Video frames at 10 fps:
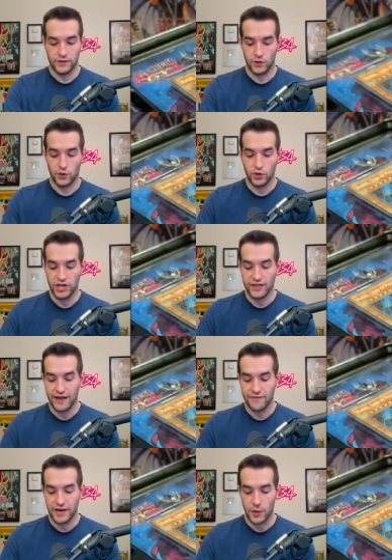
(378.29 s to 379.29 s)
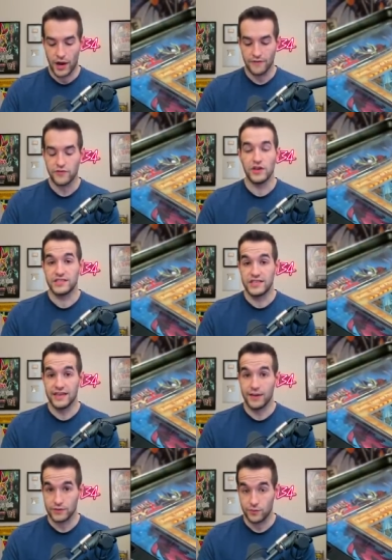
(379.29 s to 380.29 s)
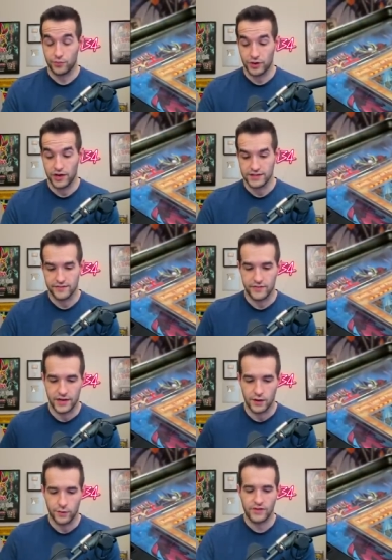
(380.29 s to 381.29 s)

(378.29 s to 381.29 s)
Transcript: So go check that video out if you didn't see it. That was a pretty awesome video.